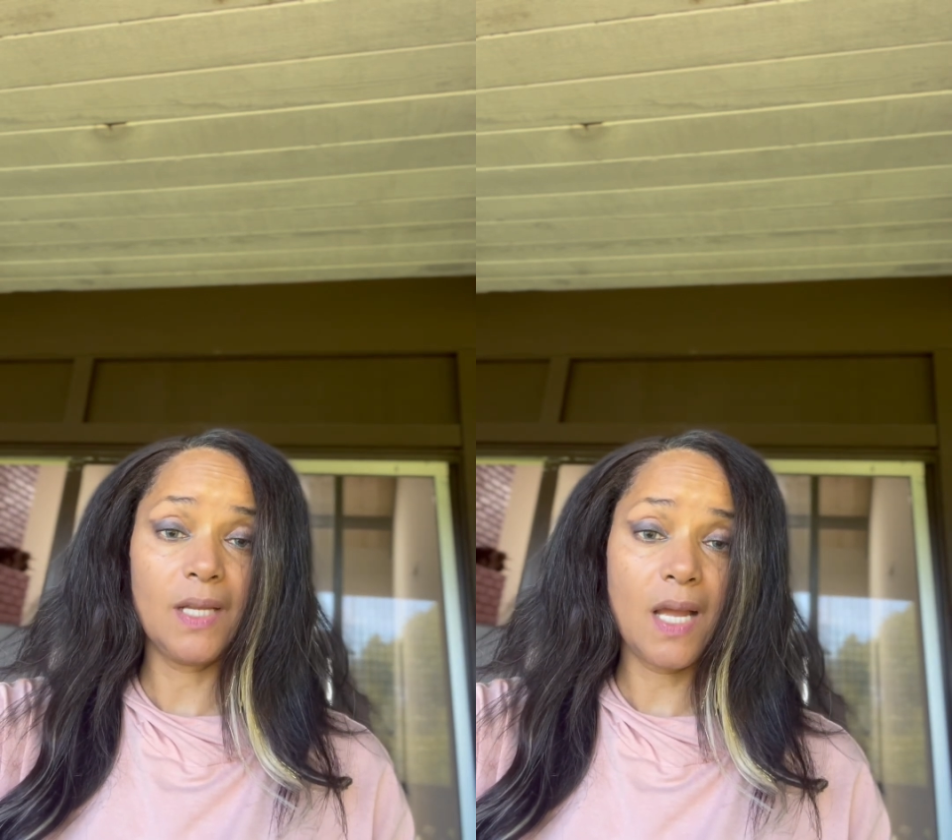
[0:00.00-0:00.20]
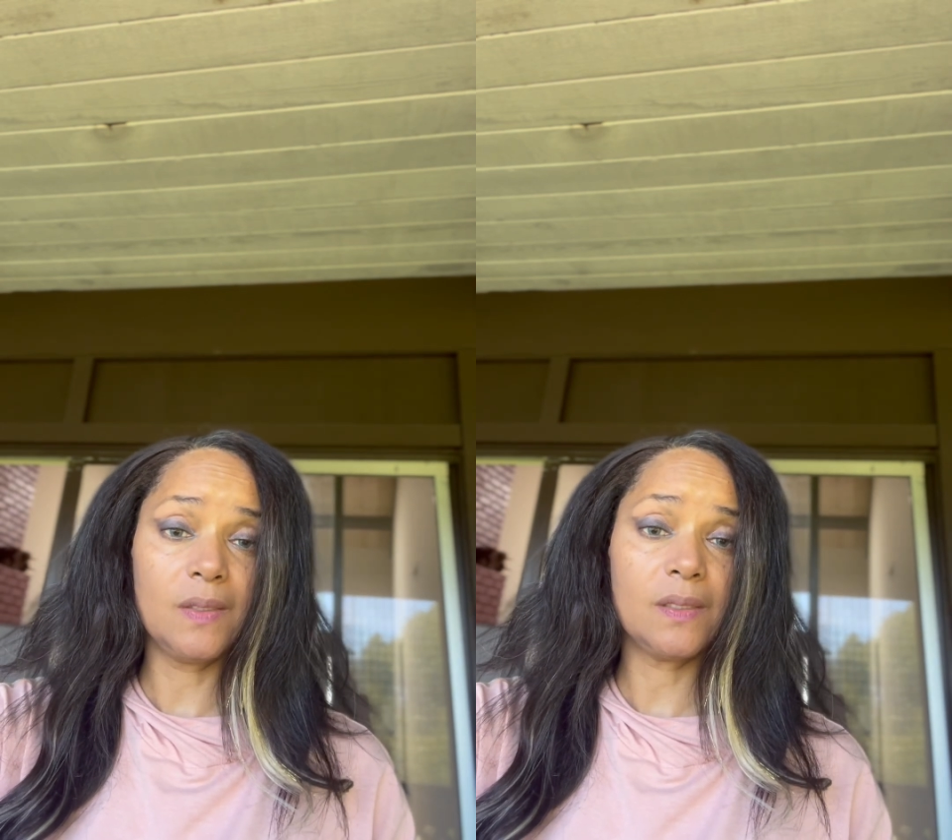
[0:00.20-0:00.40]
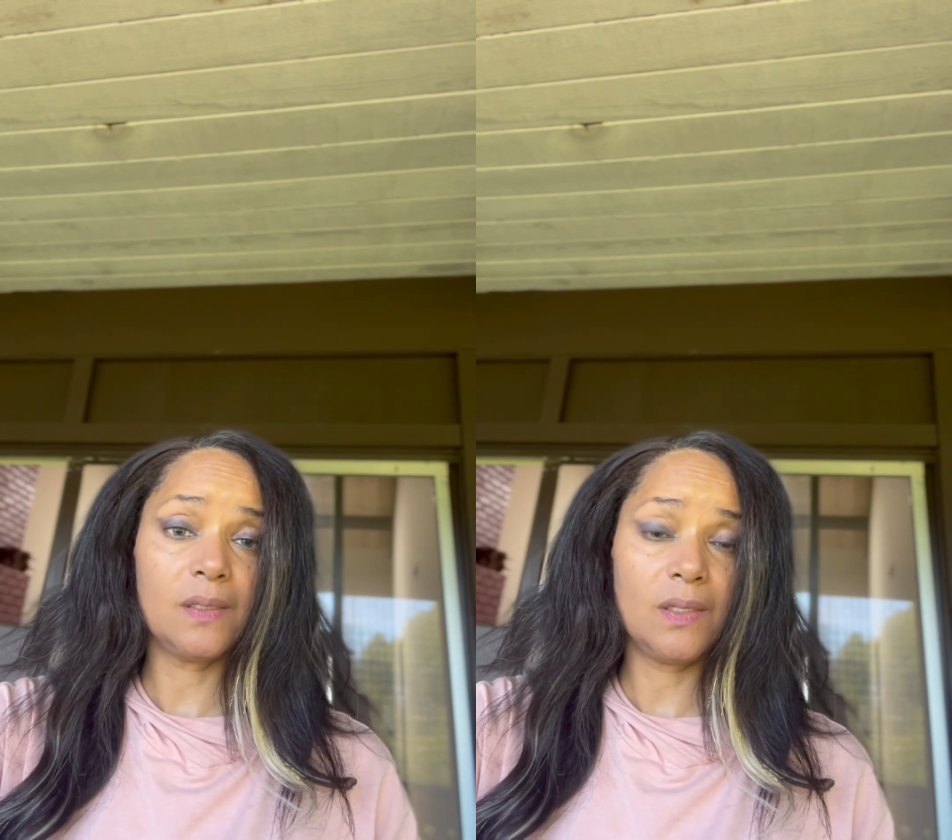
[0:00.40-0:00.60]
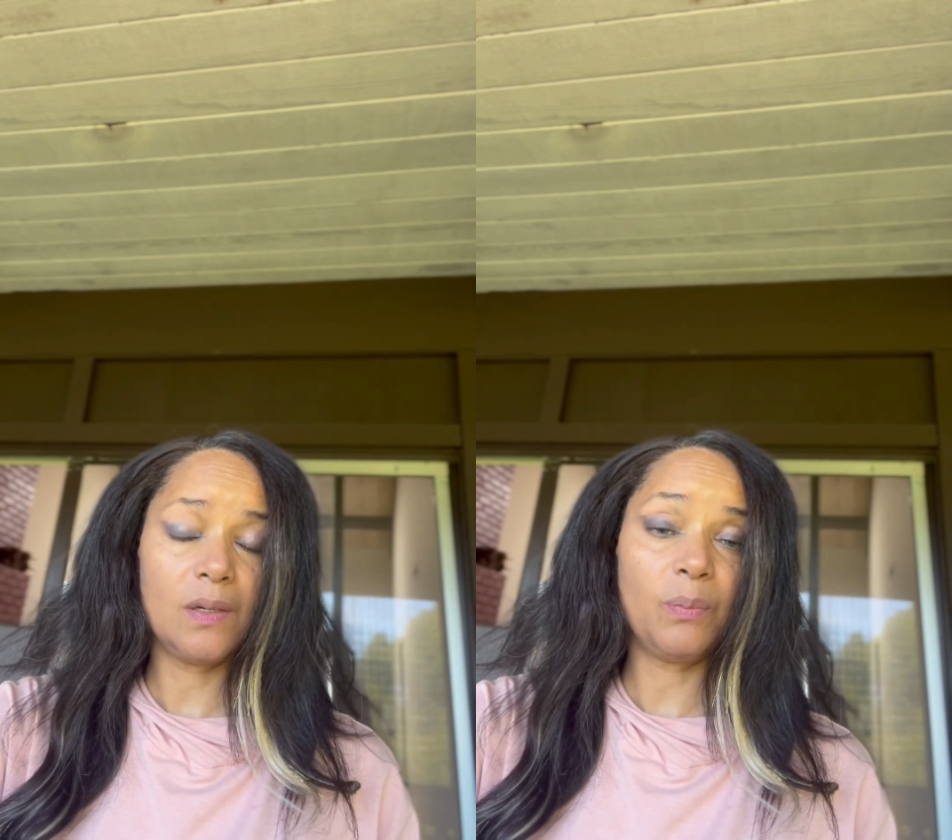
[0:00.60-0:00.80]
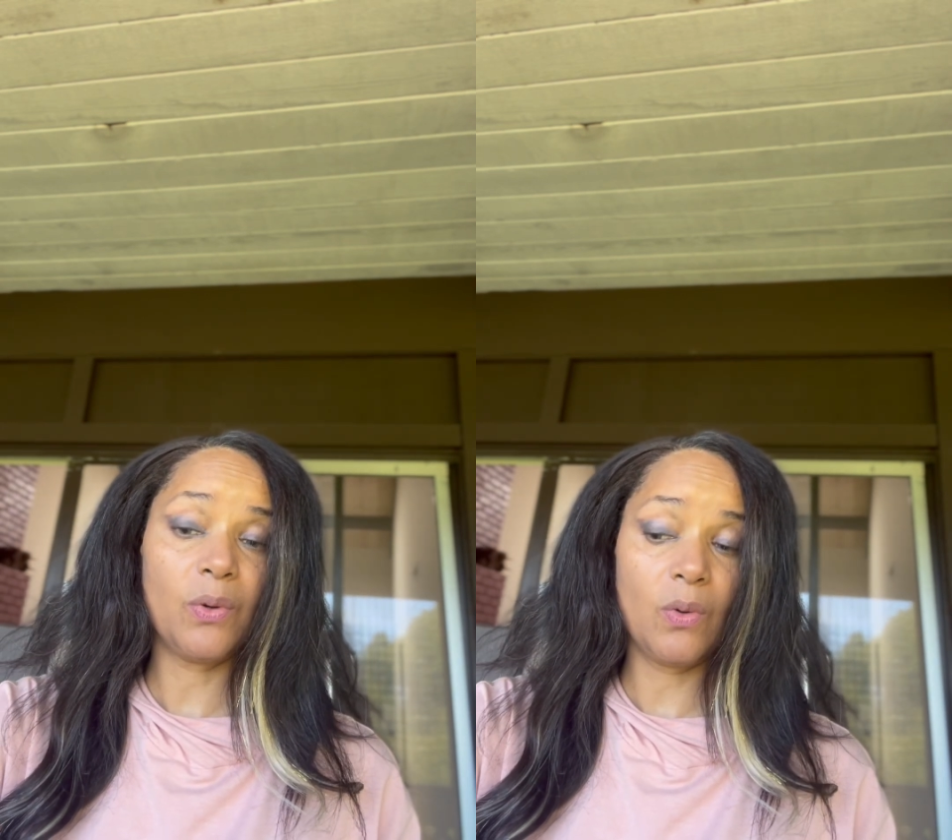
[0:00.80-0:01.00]
cancer
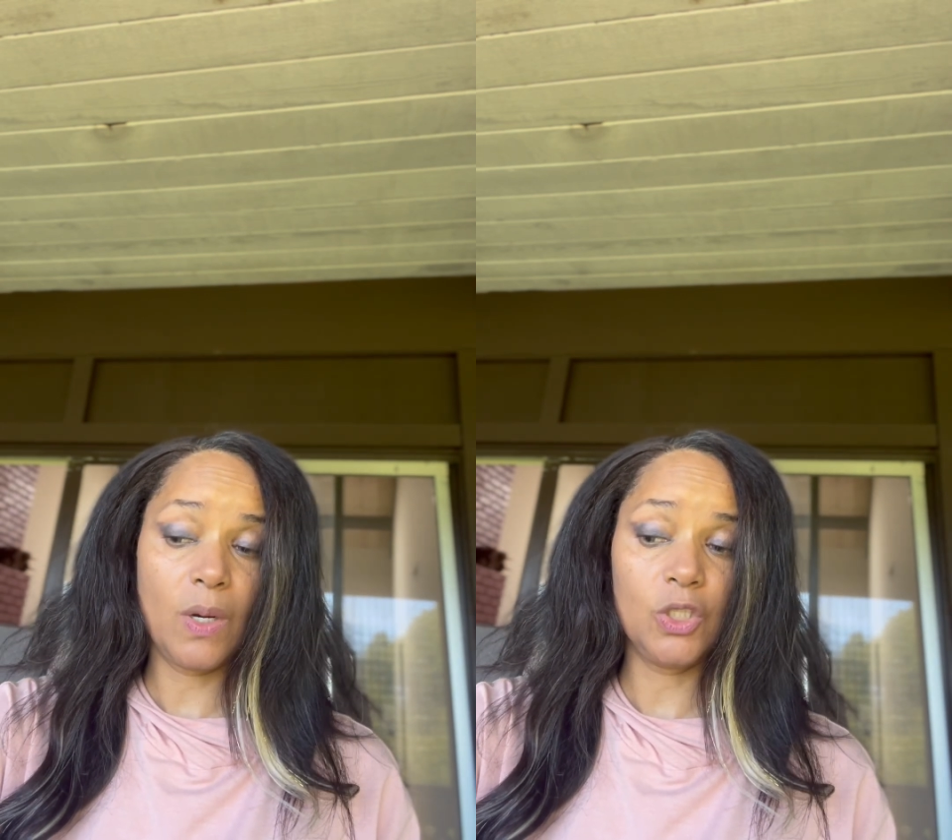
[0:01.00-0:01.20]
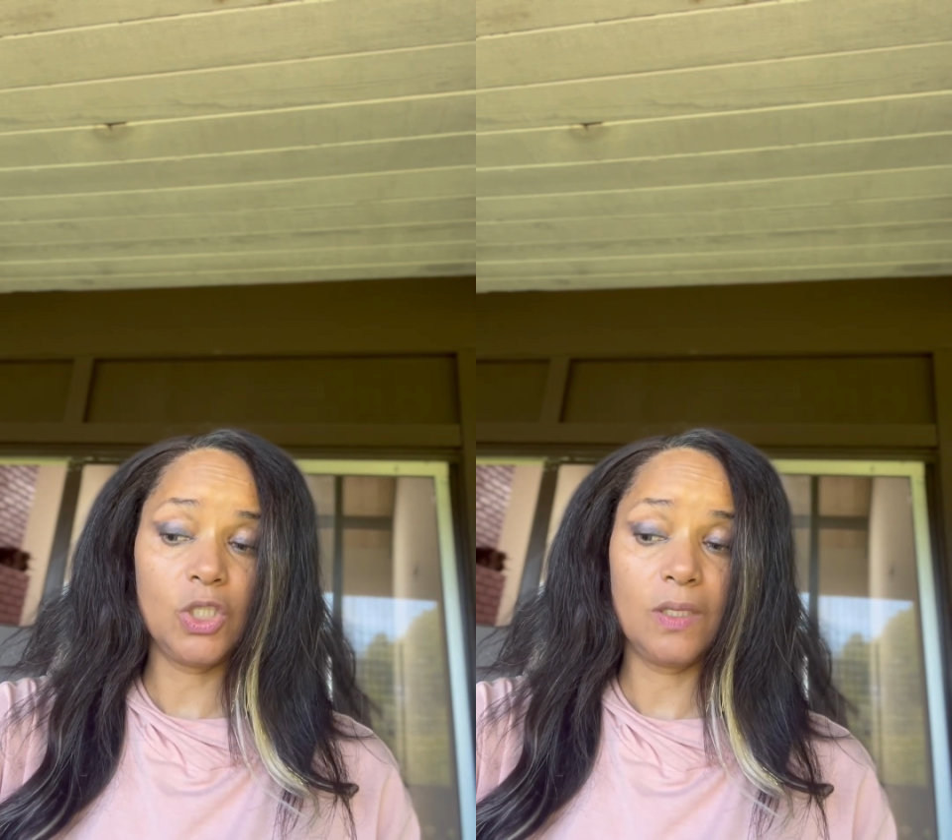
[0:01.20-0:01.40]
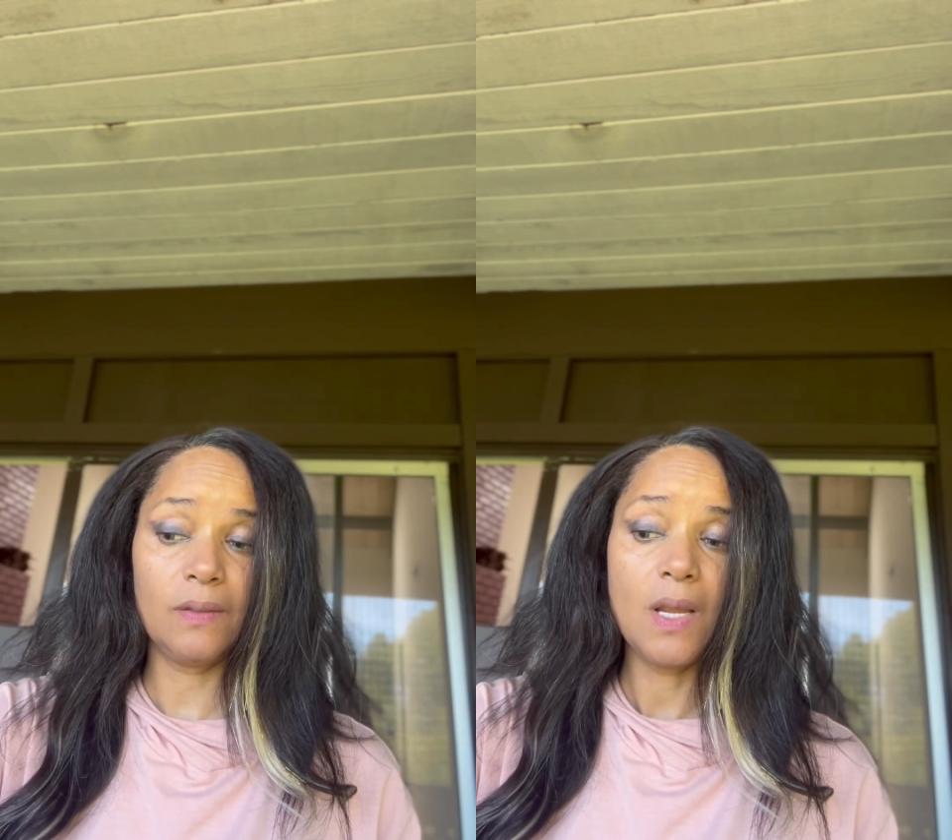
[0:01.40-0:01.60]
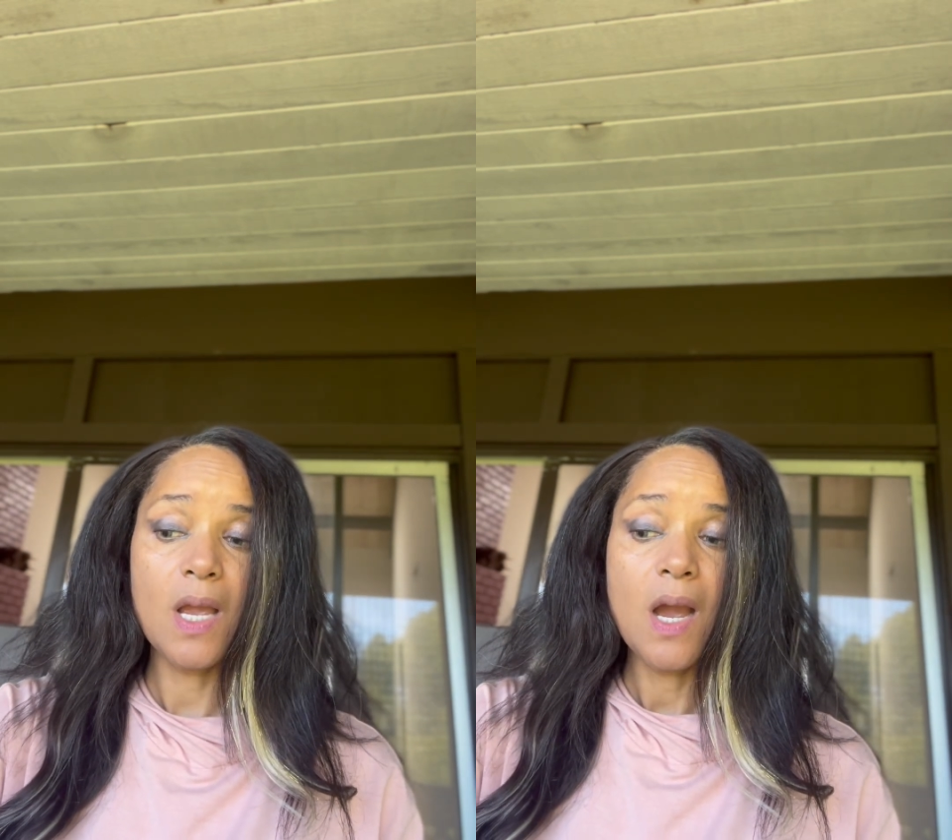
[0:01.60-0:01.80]
progression.